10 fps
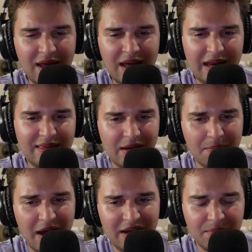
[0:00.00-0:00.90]
And I think
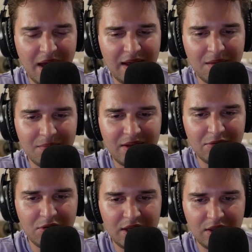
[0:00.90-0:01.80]
My Spy comes out
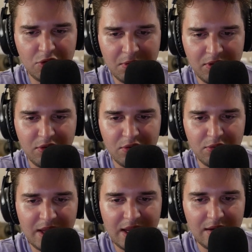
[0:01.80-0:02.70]
during the Twisters
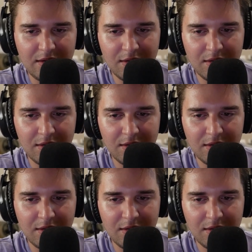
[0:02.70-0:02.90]
weekend.